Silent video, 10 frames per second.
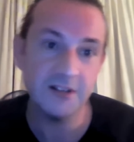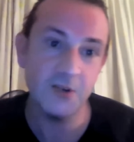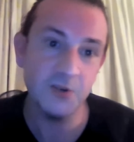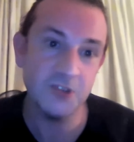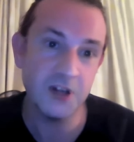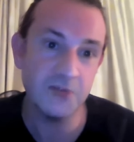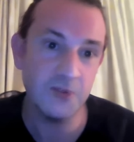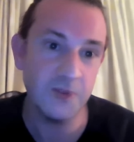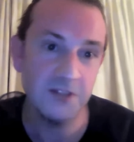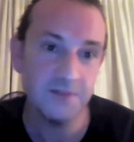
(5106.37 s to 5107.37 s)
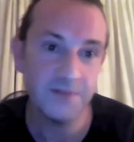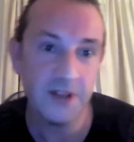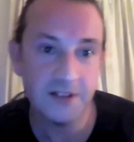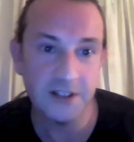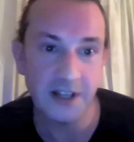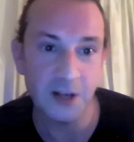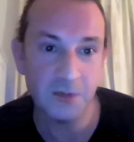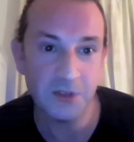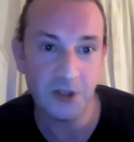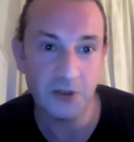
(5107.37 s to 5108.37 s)
It was time for me to get
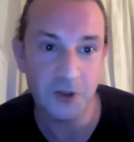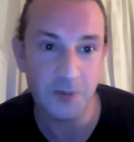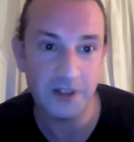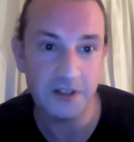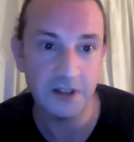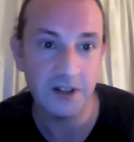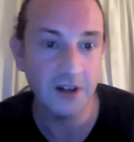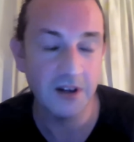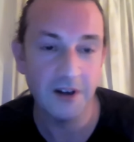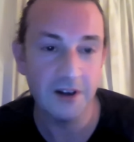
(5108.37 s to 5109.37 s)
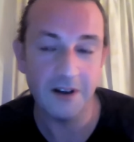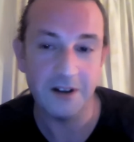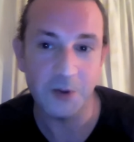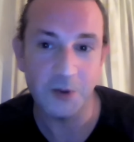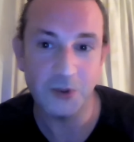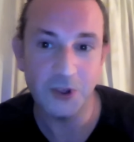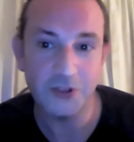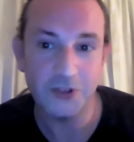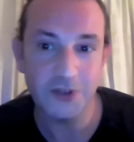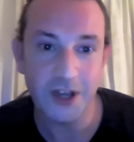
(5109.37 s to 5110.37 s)
up to go to the meeting, and I was
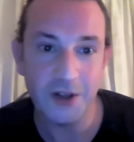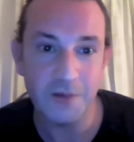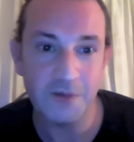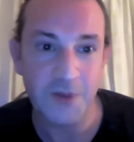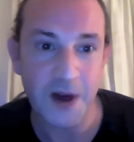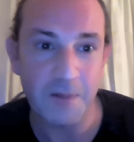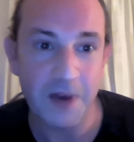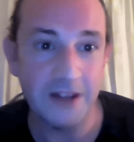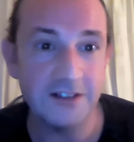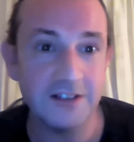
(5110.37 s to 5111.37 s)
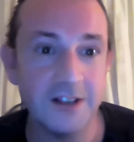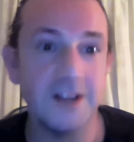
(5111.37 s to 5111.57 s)
not getting up from that bed.